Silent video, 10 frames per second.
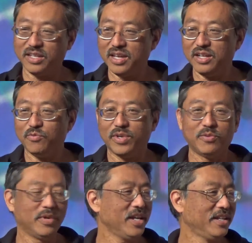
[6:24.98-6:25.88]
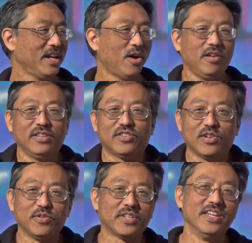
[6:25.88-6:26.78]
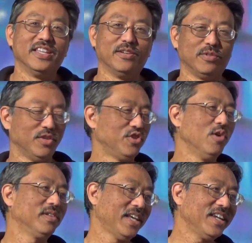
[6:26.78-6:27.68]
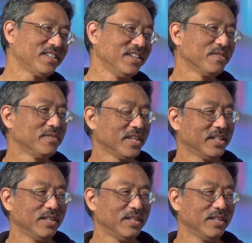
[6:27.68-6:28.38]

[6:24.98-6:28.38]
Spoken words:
it kind of went away. And now all these shows, the joke last season was like,